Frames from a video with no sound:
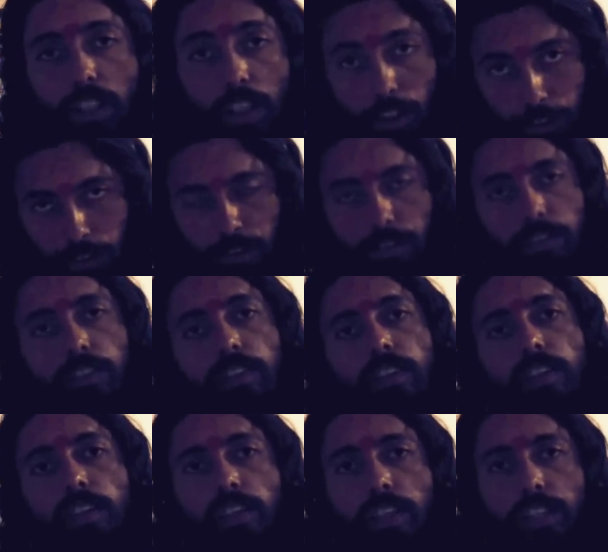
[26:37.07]
if
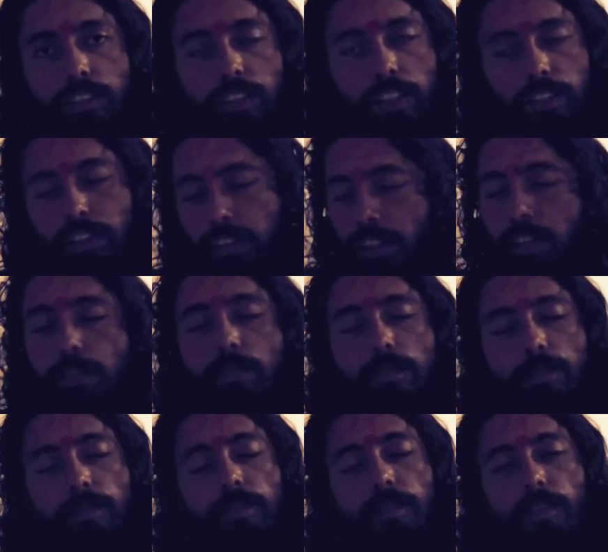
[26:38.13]
it's necessary.
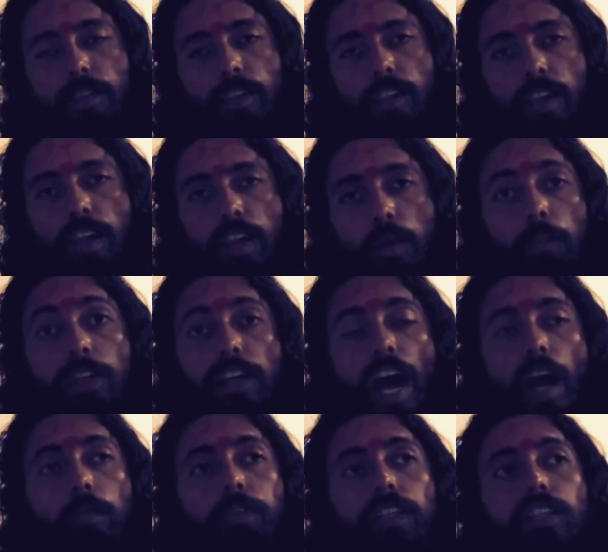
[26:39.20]
But
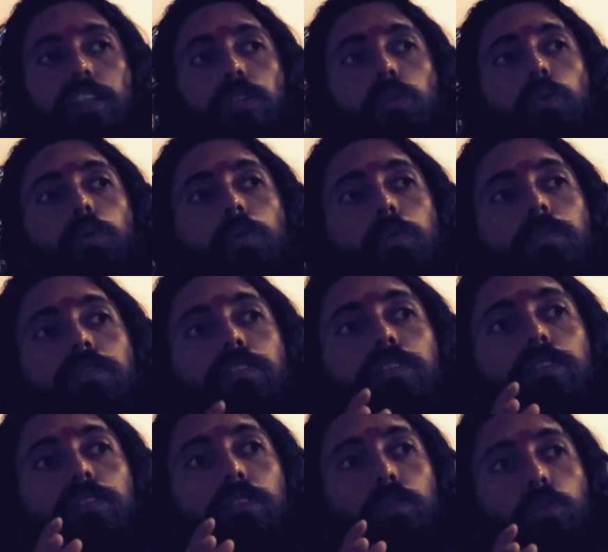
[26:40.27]
I am telling
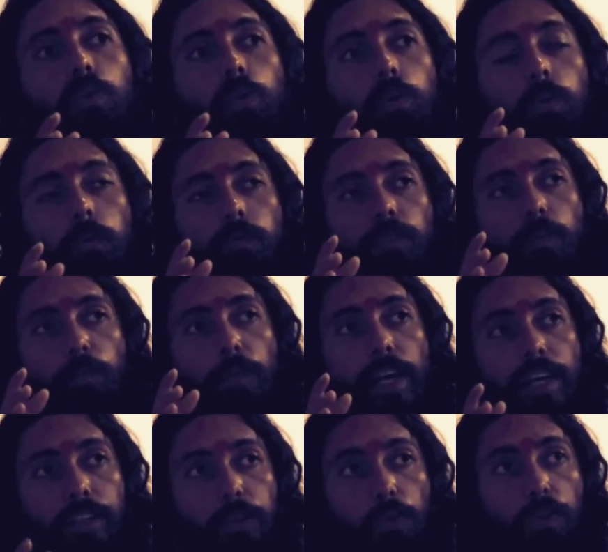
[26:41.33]
you to
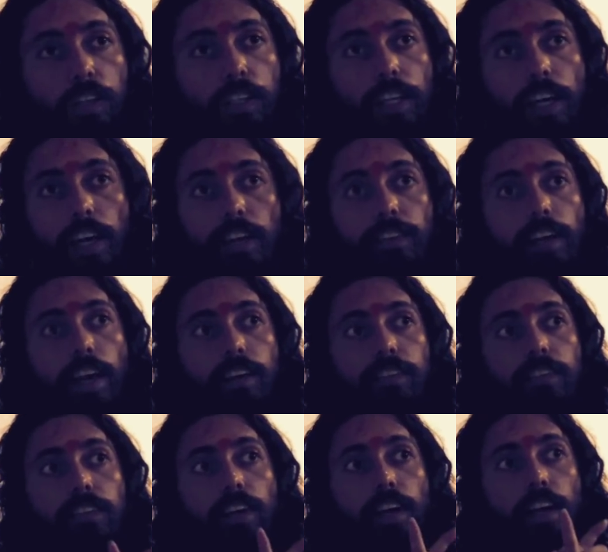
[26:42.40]
make you clear
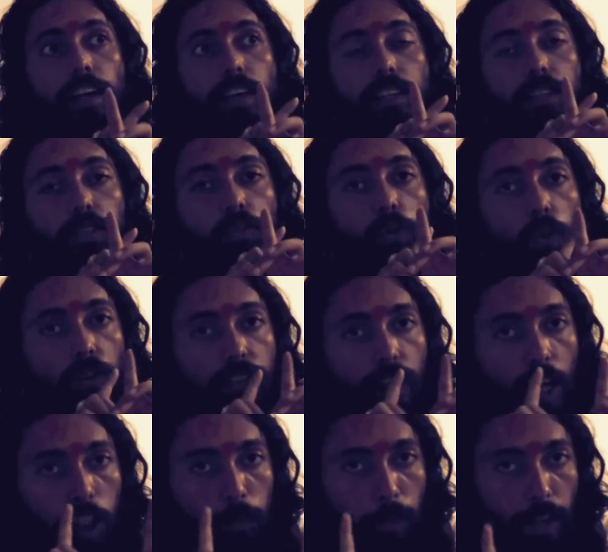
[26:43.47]
that there is no
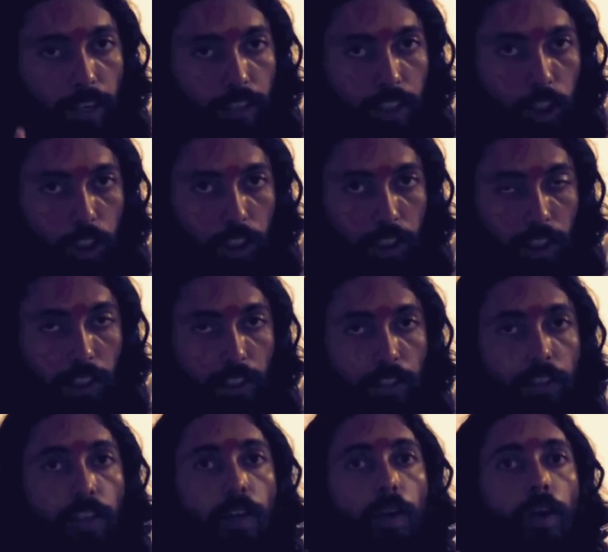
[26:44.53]
transparency